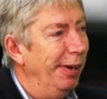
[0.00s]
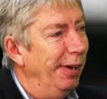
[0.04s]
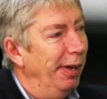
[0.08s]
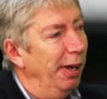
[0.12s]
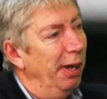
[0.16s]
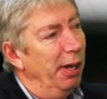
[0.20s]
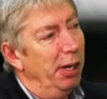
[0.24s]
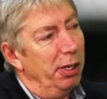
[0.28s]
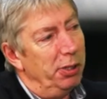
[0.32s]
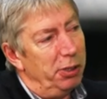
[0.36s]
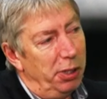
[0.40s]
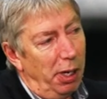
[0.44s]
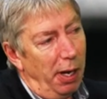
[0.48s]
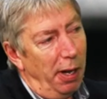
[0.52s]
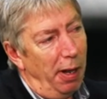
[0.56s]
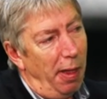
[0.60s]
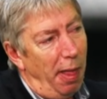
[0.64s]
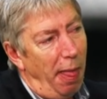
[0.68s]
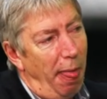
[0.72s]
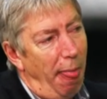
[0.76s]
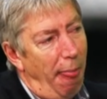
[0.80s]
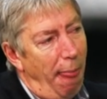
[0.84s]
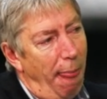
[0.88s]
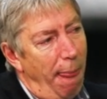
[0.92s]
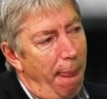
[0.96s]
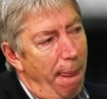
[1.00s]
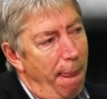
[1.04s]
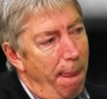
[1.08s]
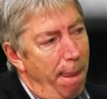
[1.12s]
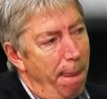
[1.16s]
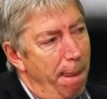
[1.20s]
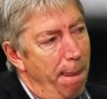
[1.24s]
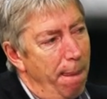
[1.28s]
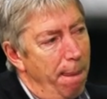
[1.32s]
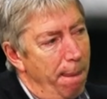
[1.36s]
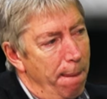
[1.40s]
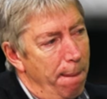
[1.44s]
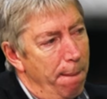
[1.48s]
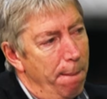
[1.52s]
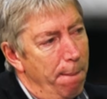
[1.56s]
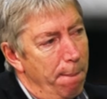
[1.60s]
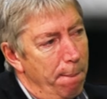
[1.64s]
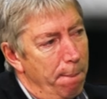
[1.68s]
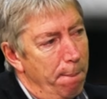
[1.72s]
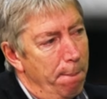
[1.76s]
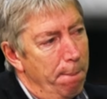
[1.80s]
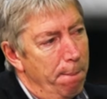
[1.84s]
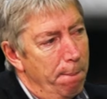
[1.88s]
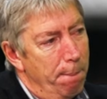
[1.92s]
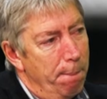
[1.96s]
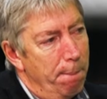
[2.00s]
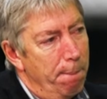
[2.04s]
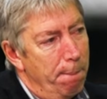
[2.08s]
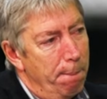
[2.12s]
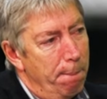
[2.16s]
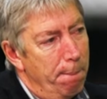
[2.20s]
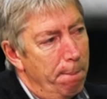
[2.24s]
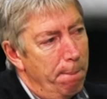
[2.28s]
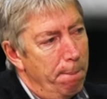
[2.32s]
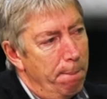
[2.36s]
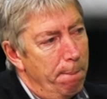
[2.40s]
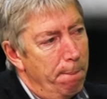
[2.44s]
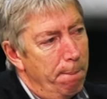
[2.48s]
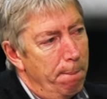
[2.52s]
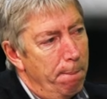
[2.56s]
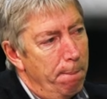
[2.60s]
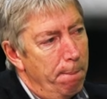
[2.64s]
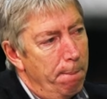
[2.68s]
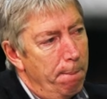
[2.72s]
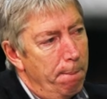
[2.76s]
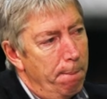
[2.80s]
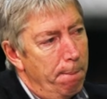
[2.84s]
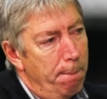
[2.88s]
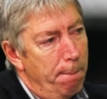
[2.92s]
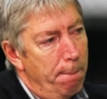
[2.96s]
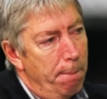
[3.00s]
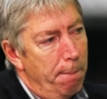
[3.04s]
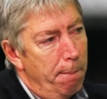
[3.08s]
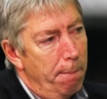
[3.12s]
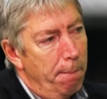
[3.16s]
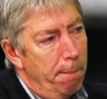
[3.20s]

as they've got a decent coach training them, Alan. That's going to be the